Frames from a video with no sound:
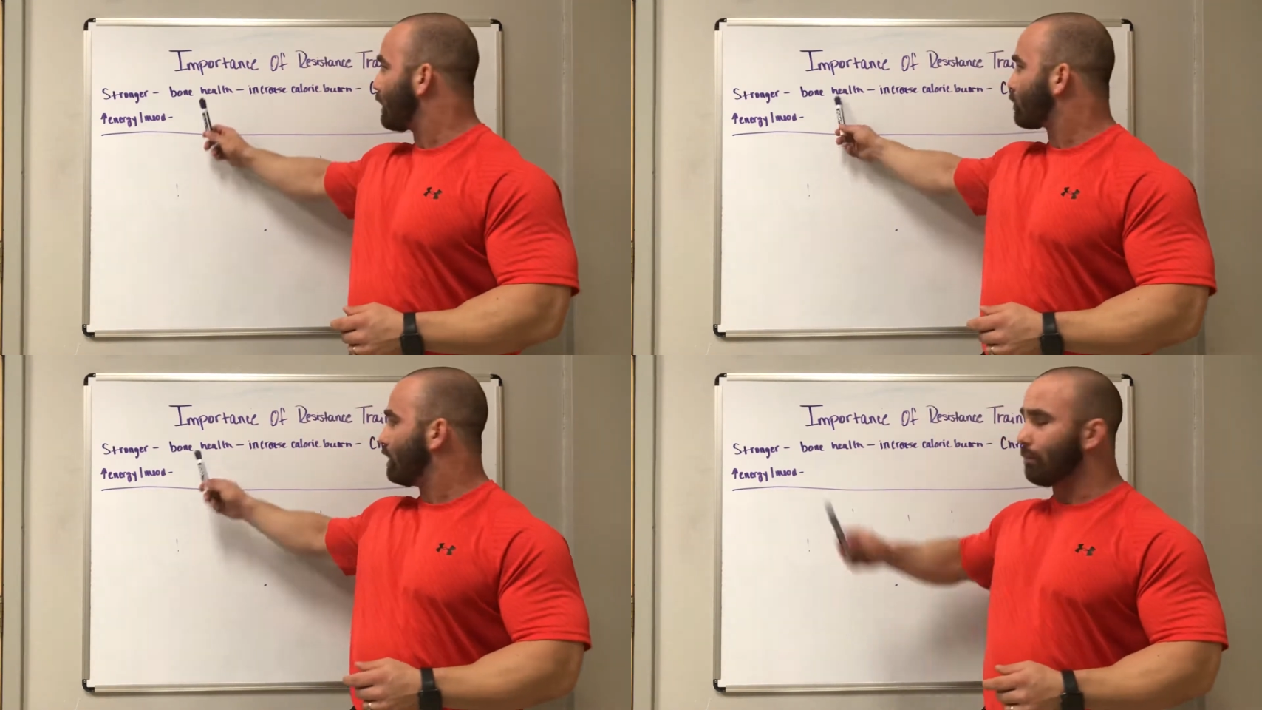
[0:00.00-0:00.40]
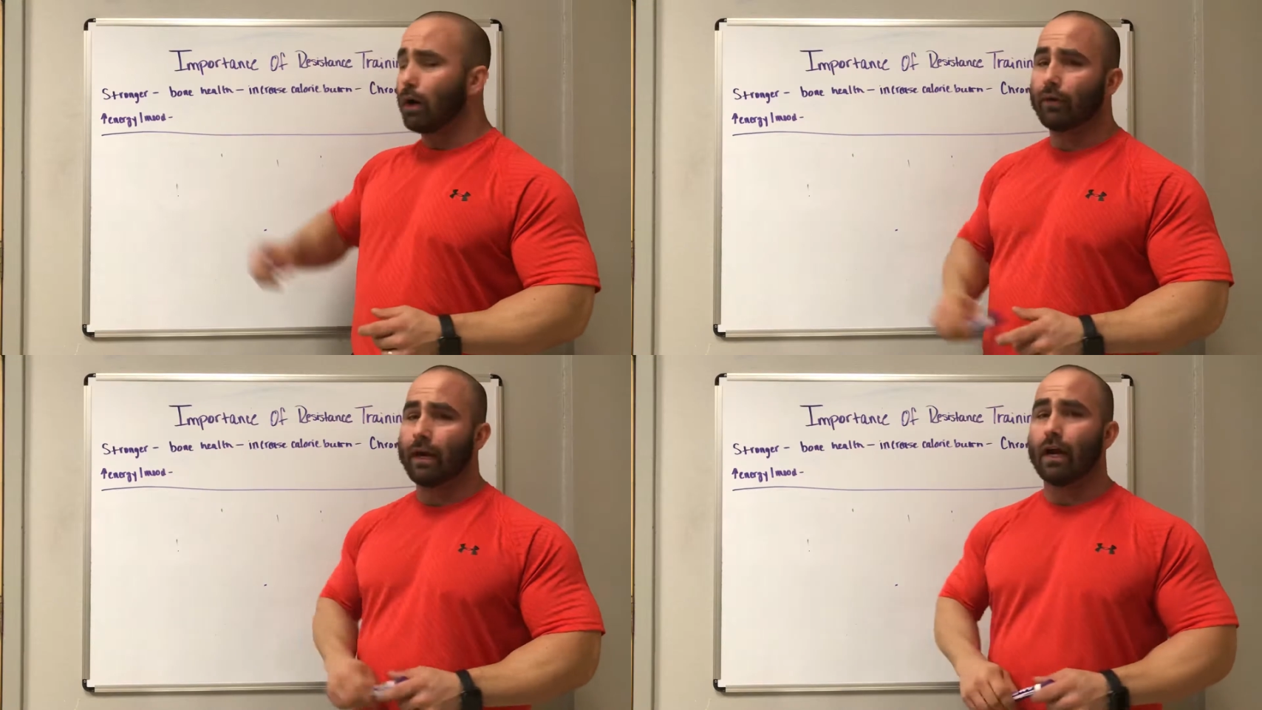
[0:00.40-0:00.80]
increase
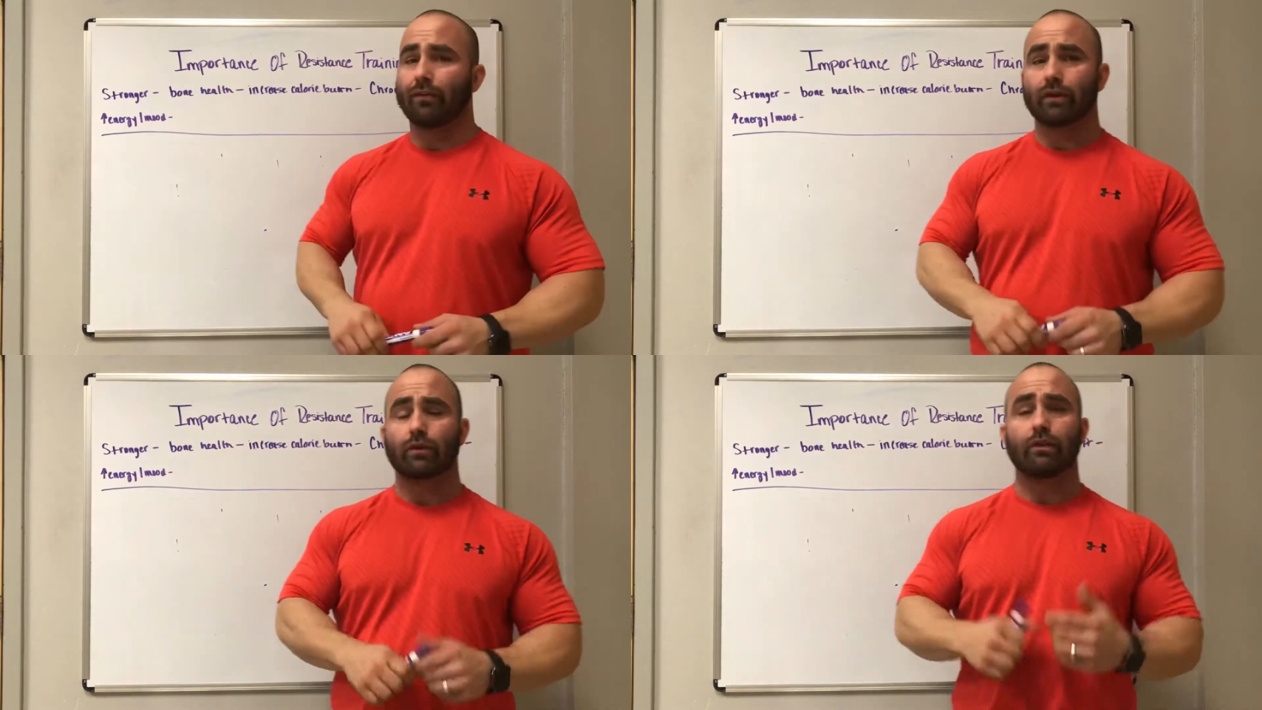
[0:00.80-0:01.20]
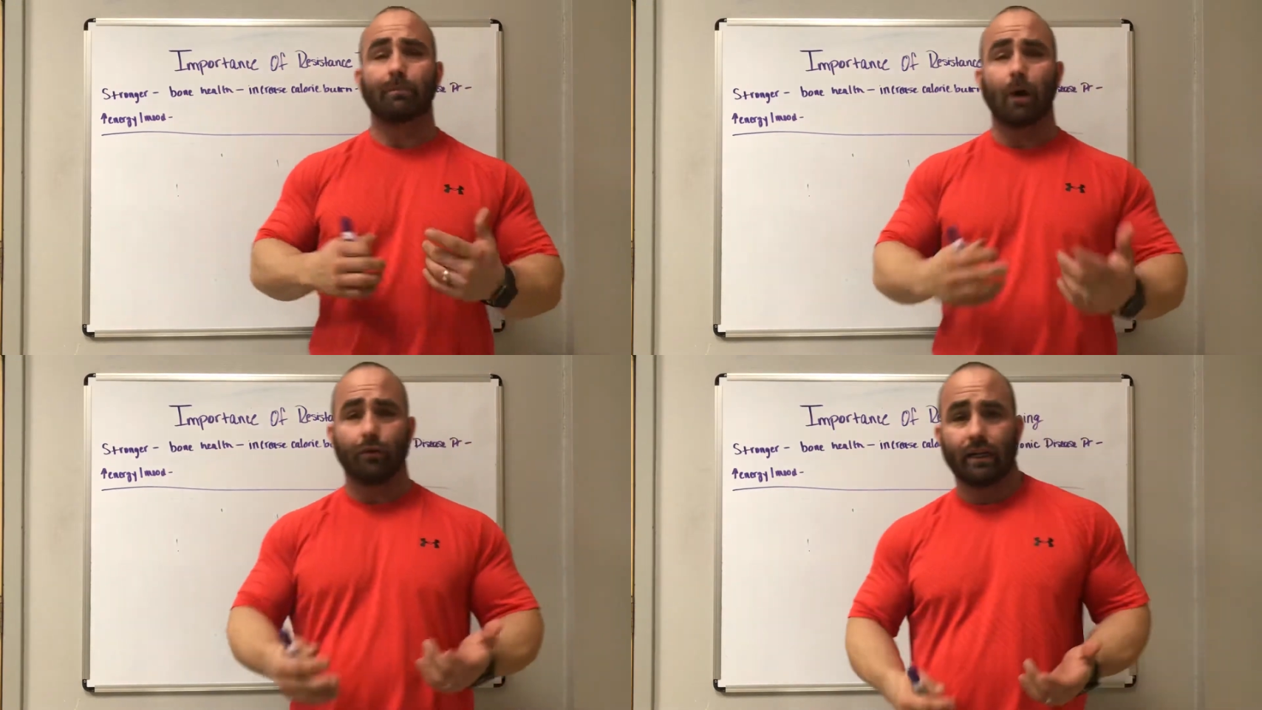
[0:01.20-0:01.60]
bone health, increase
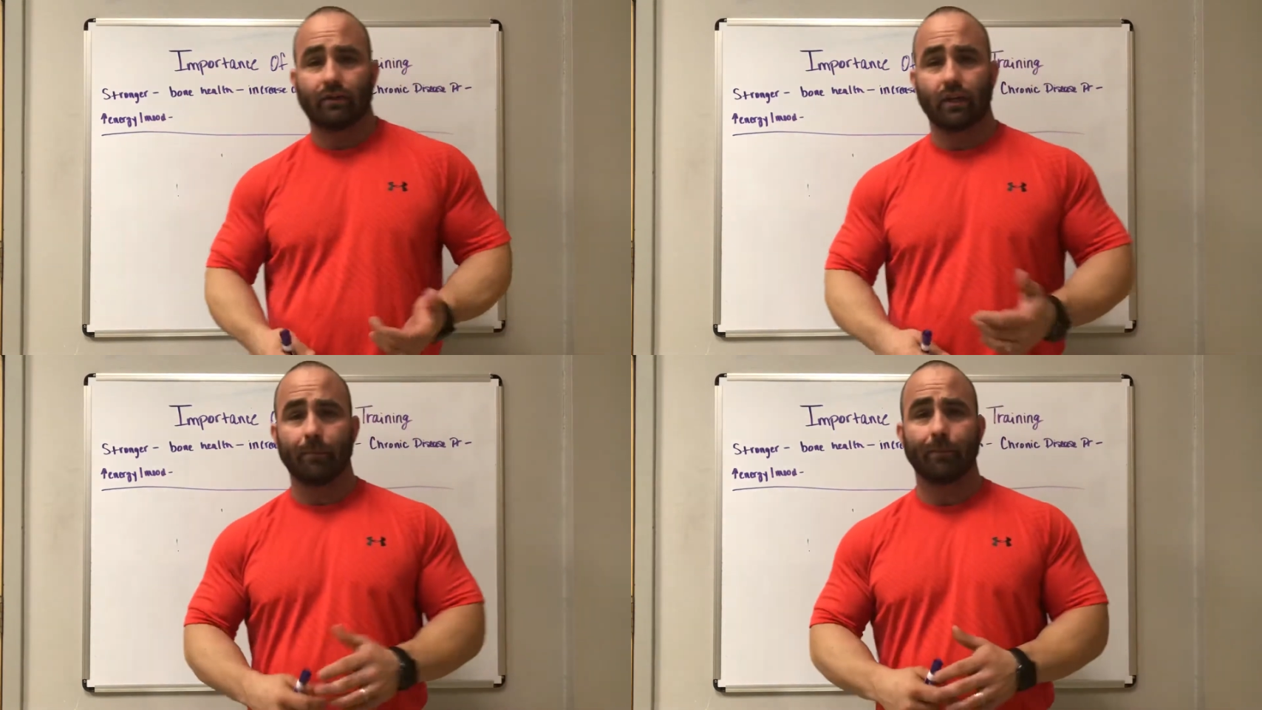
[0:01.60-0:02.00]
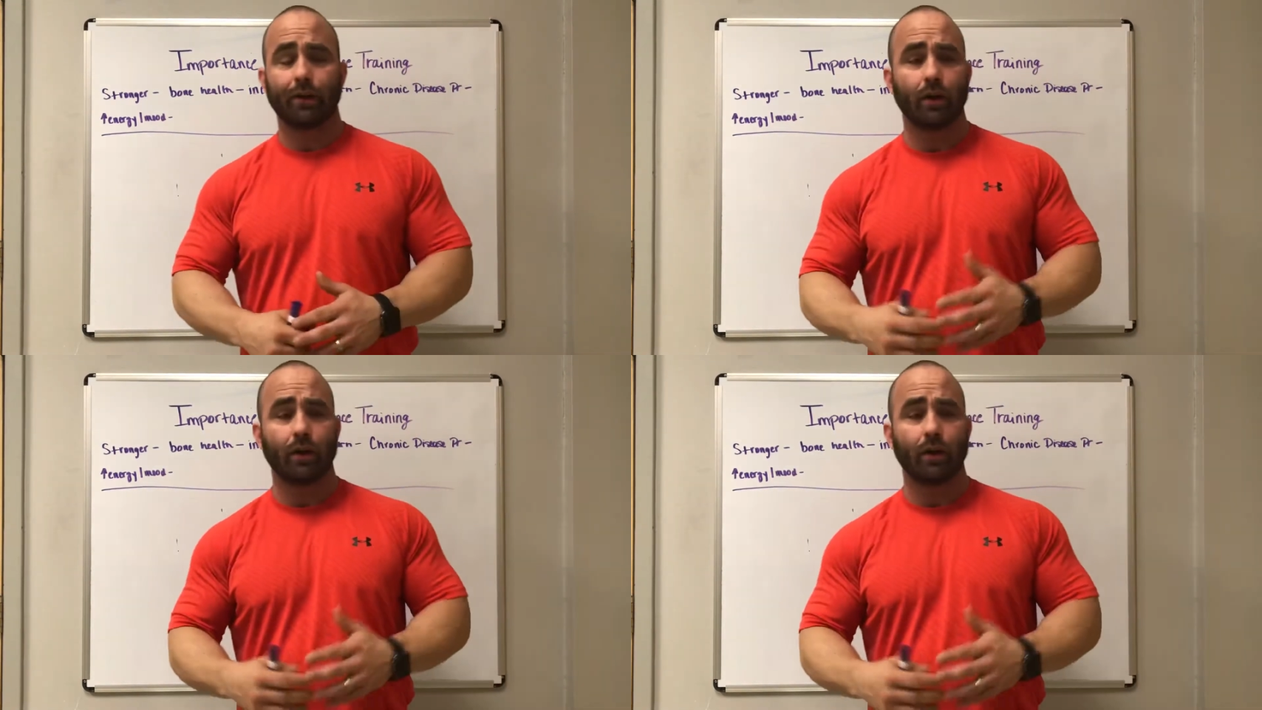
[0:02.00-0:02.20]
bone density.